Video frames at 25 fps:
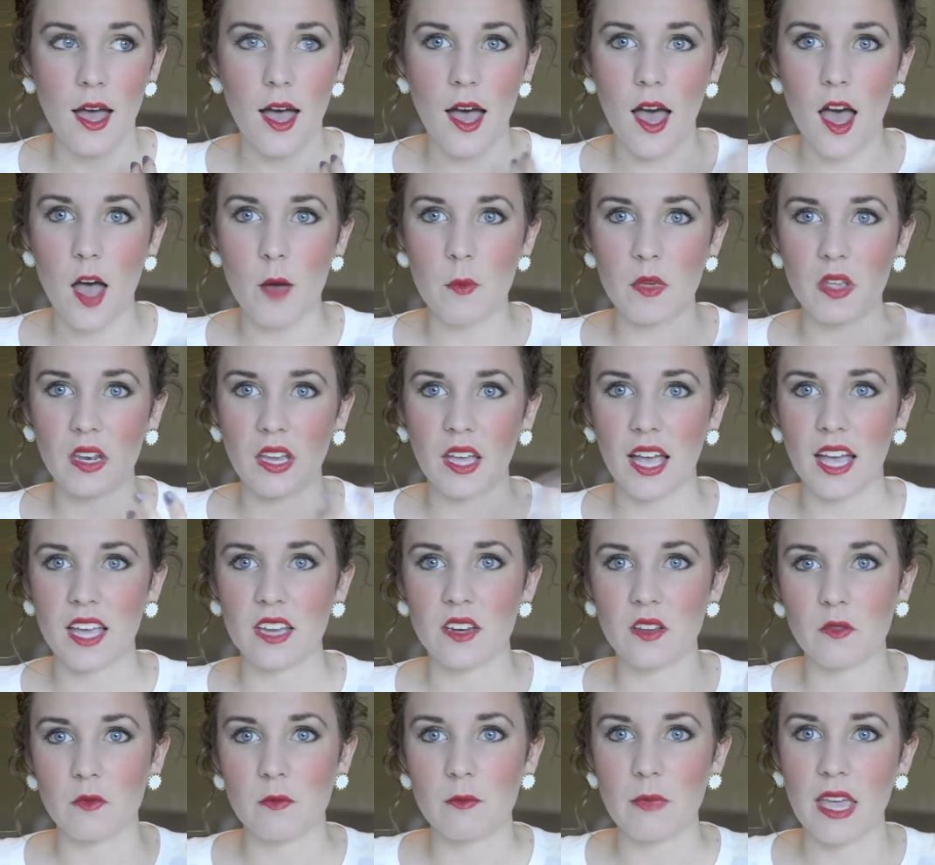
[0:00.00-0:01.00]
and
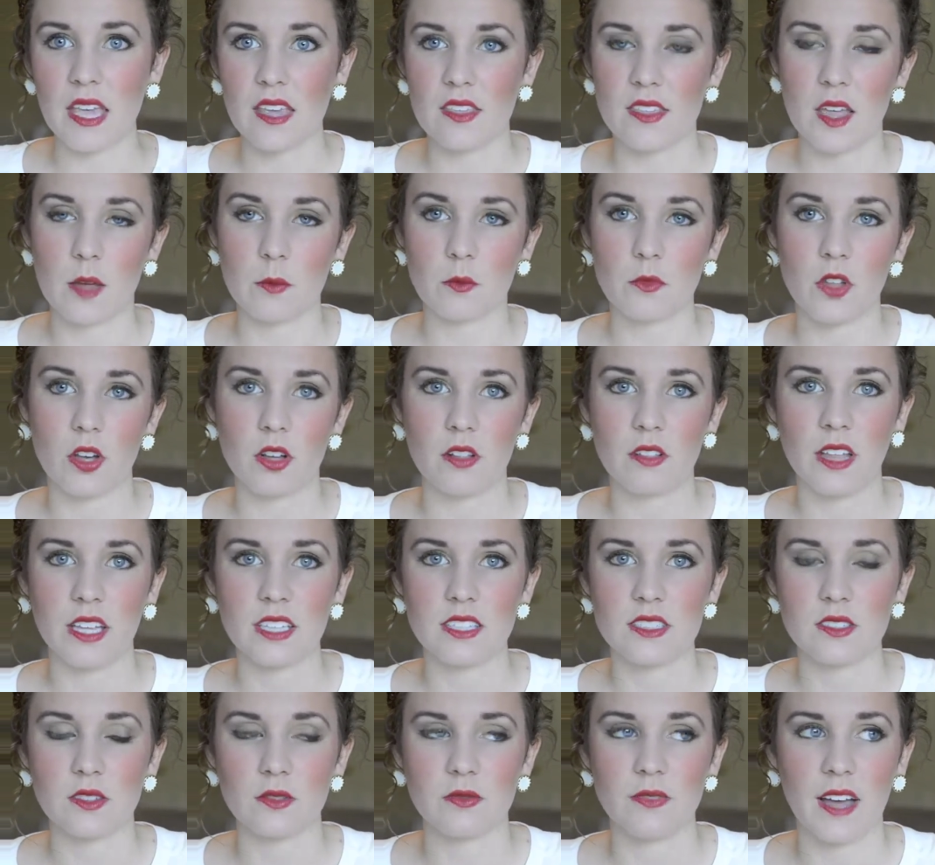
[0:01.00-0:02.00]
kind of make them look
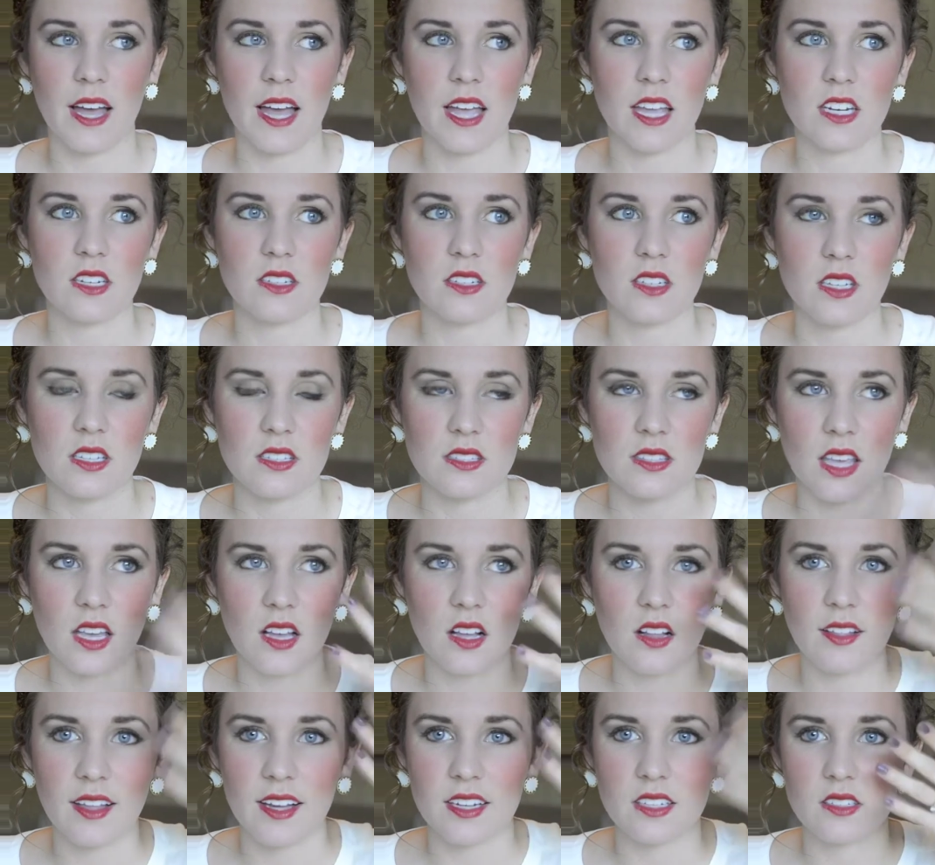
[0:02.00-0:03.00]
less defined because they
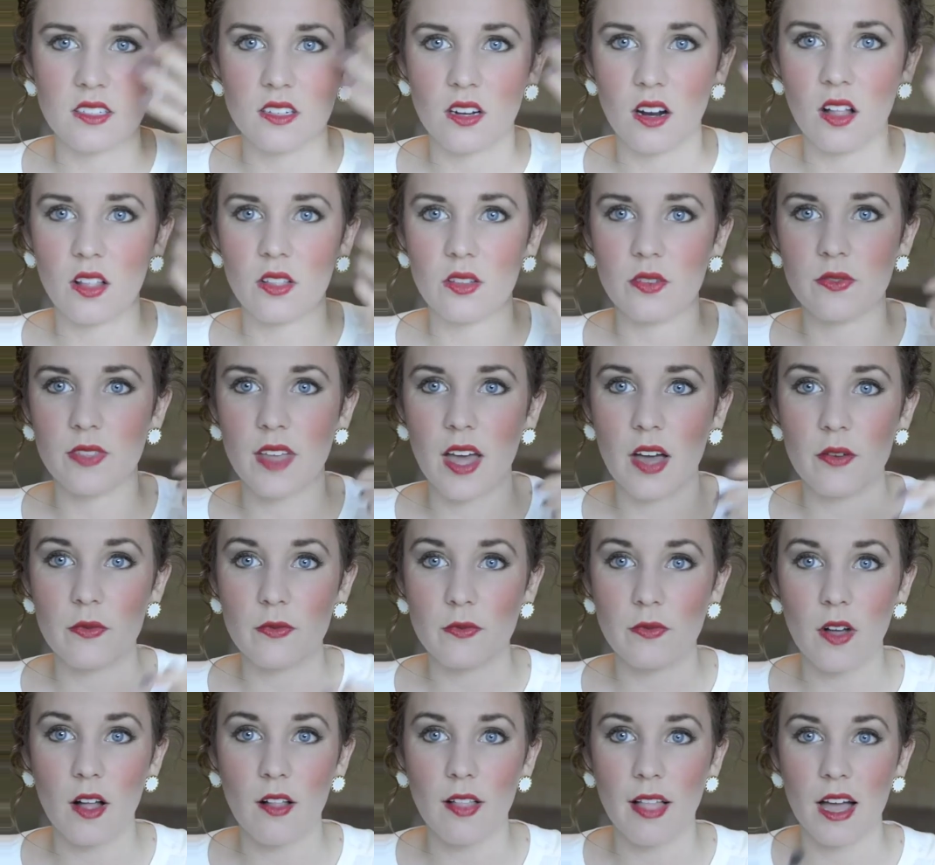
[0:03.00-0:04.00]
collected all of that
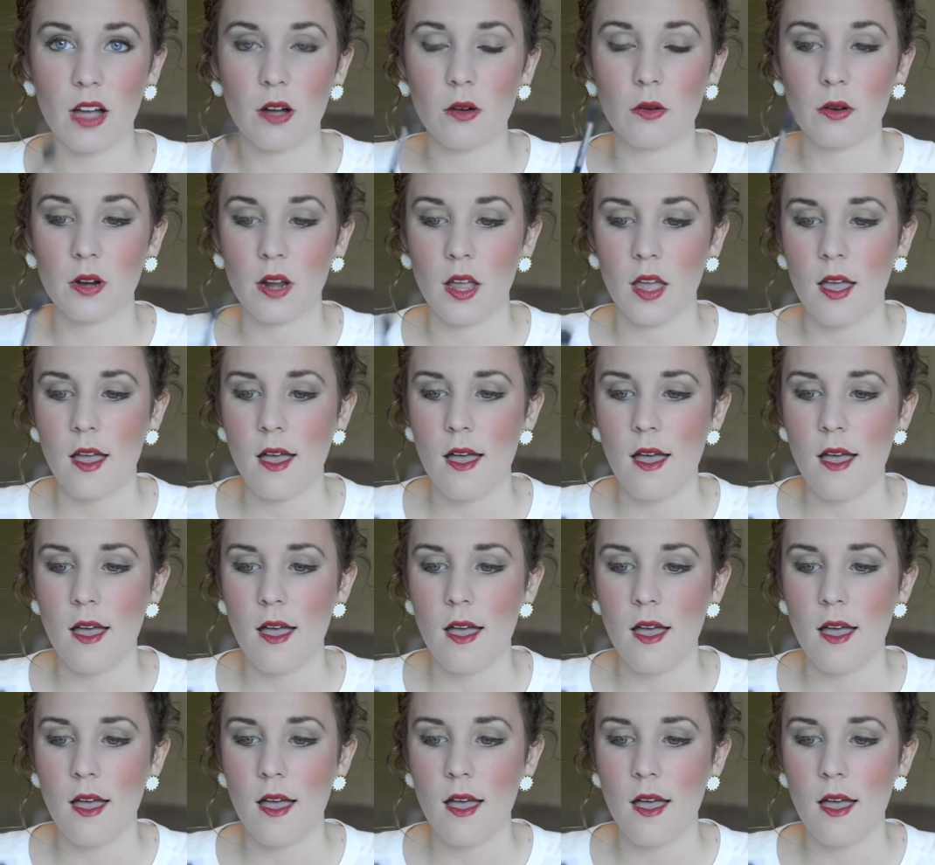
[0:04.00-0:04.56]
fallout.